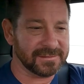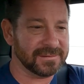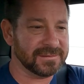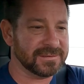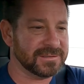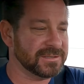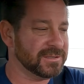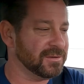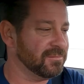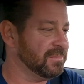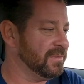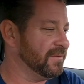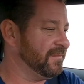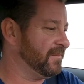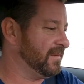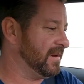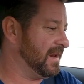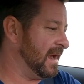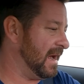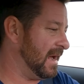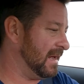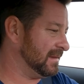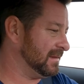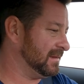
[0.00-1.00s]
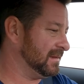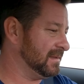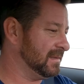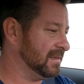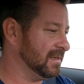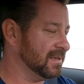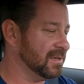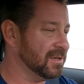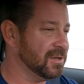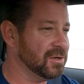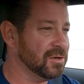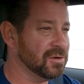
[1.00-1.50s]
So we've got
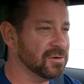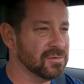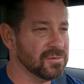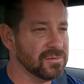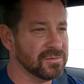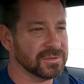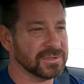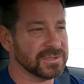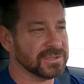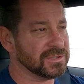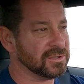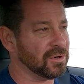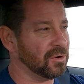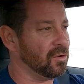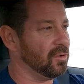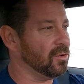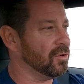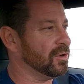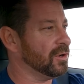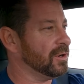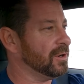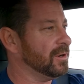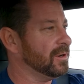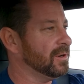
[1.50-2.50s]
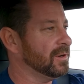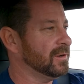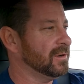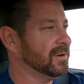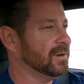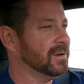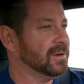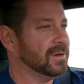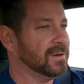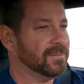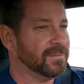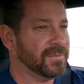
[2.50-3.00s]
the new Soler
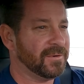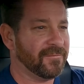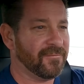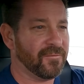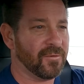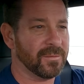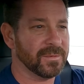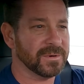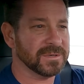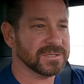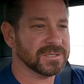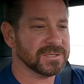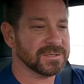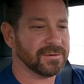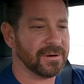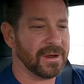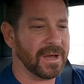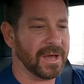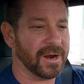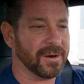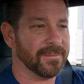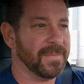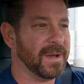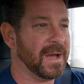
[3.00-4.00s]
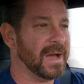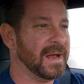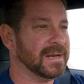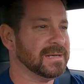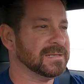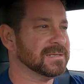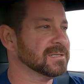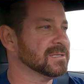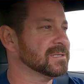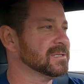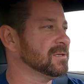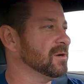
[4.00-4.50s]
performance throttle
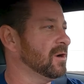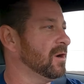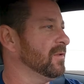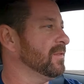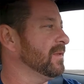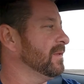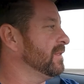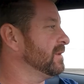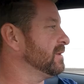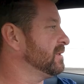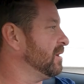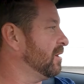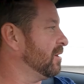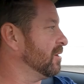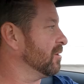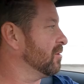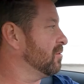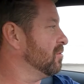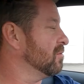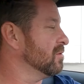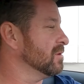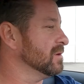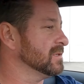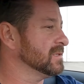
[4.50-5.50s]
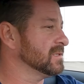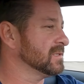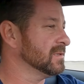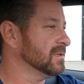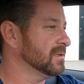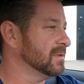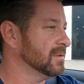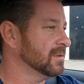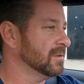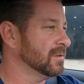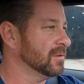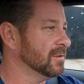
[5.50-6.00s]
bodies installed on the Dark Horse.
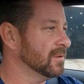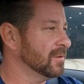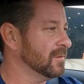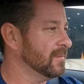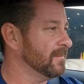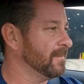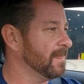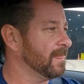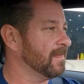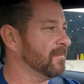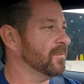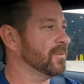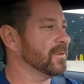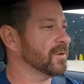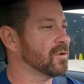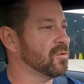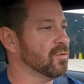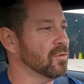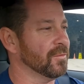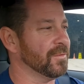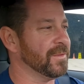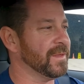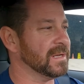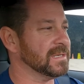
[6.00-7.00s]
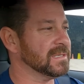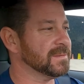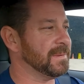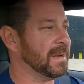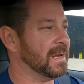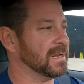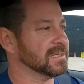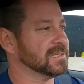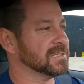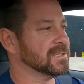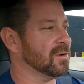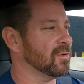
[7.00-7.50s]
One of the cool things
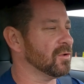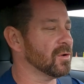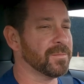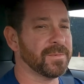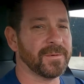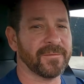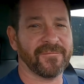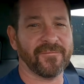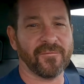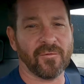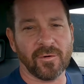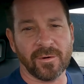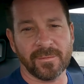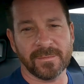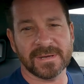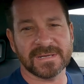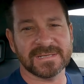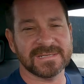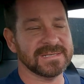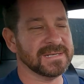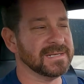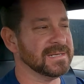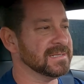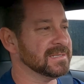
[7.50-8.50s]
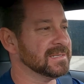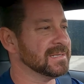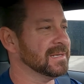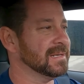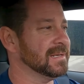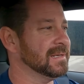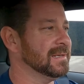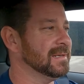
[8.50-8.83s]
about Soler performance is